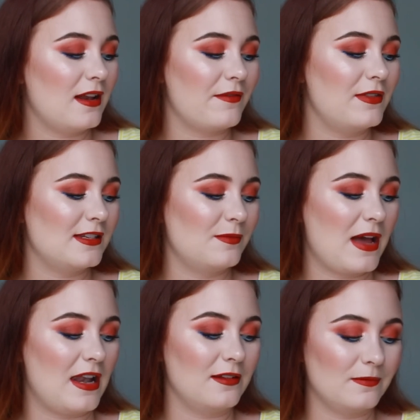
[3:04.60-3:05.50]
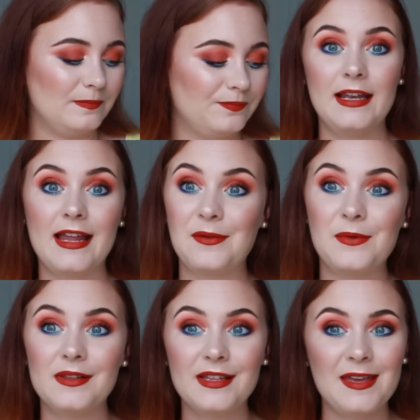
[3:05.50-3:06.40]
love this palette, and I
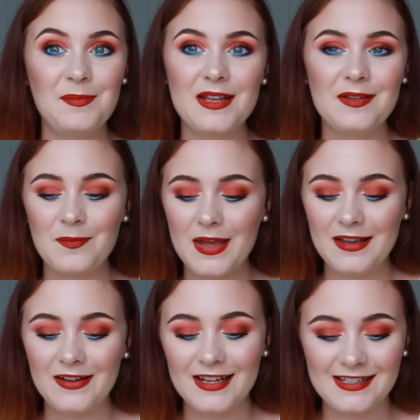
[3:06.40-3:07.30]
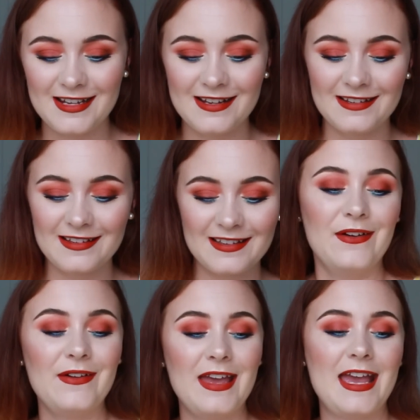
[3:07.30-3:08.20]
will keep it in my collection.
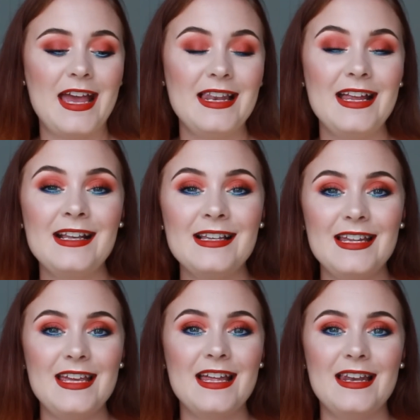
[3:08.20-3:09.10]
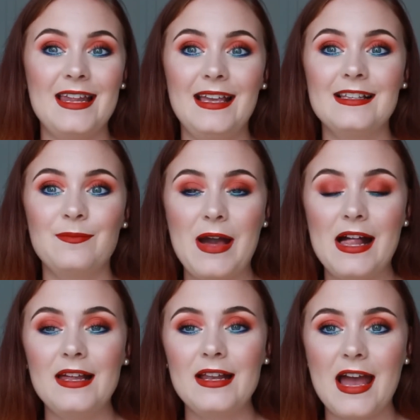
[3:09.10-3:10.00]
Okay, and then the next
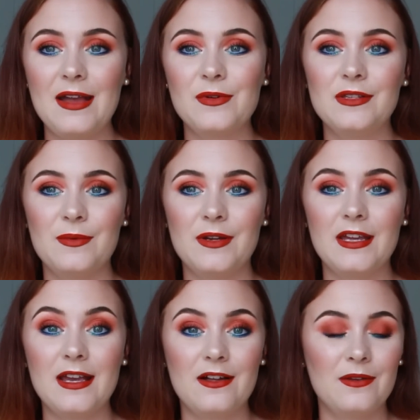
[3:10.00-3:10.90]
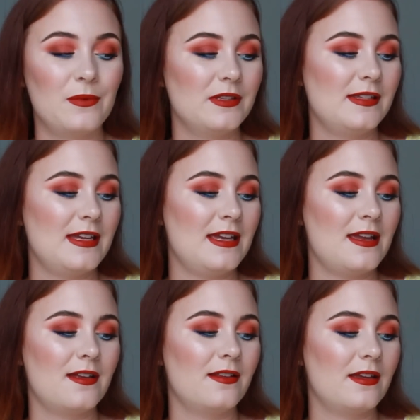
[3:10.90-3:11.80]
palette I was working on was
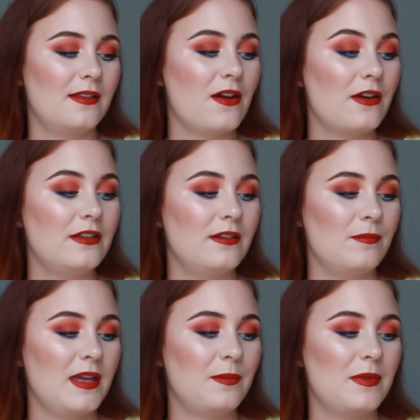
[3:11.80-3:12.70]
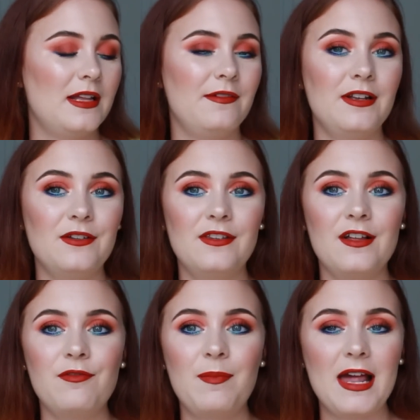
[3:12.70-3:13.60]
the Tarte Make Believe in
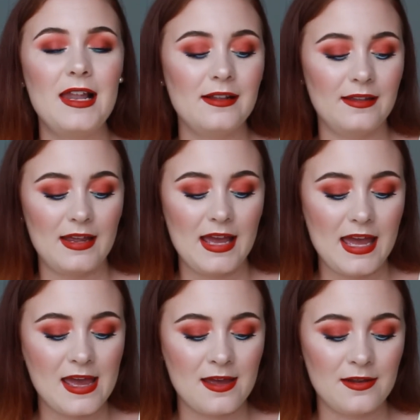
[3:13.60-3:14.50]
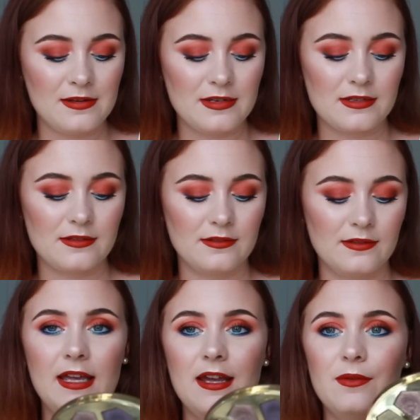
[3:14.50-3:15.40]
Yourself palette, and
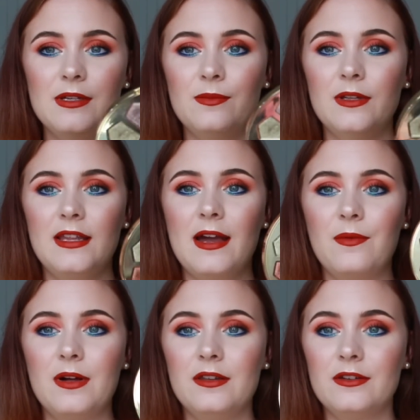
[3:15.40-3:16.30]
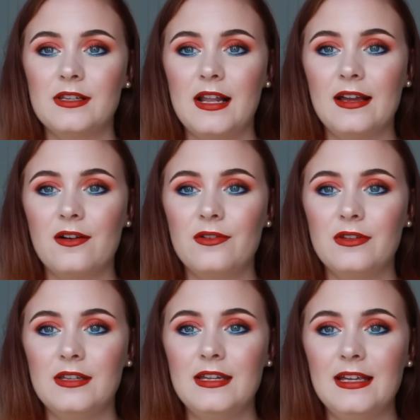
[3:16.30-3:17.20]
here is what that one looks like
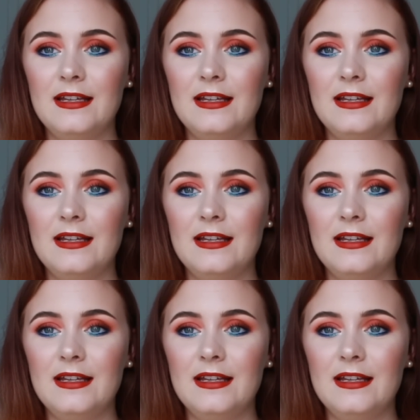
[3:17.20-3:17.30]
on the